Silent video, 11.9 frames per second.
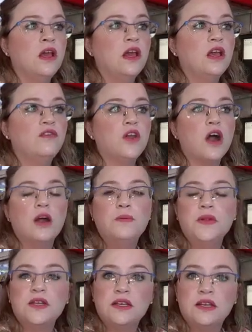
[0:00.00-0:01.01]
If you
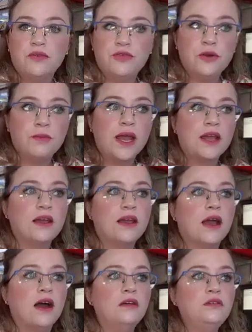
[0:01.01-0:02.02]
opened a different bank
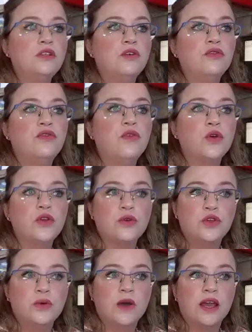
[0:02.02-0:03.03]
account for your
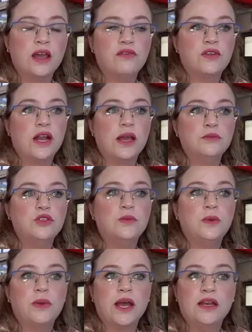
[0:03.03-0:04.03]
UIF claim to be
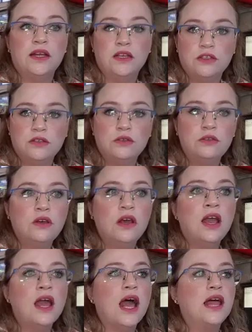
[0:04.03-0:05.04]
paid into,
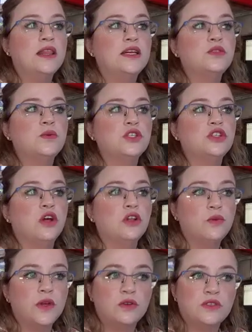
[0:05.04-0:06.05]
and this was not
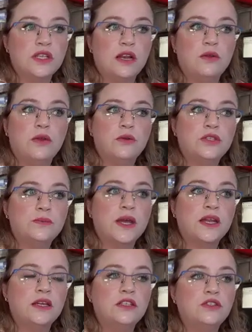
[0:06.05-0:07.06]
where your salary was
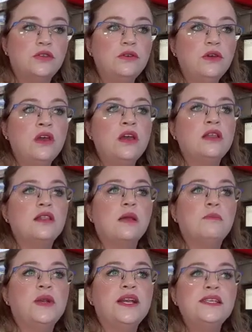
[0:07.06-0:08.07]
paid into, then
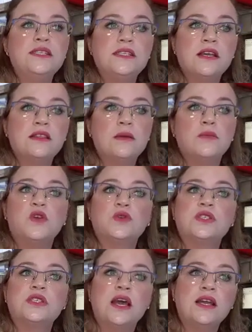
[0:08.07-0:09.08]
please send them your
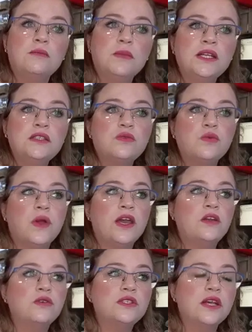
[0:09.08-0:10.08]
statements where
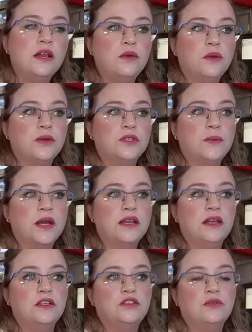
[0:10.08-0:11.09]
your salary was
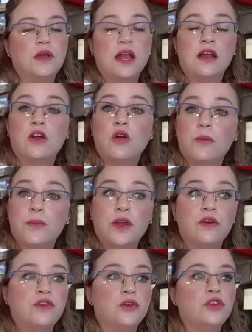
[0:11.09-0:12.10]
paid into and a copy
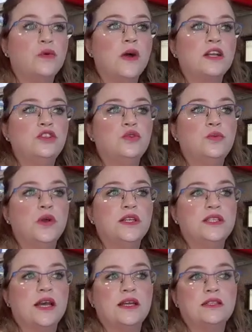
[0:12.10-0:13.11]
of your UI
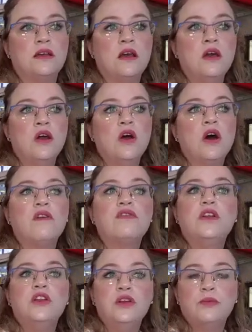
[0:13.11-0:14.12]
2.8 of
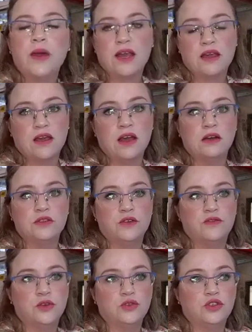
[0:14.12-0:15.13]
the new bank account
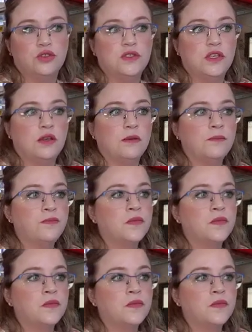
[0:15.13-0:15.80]
of your choosing.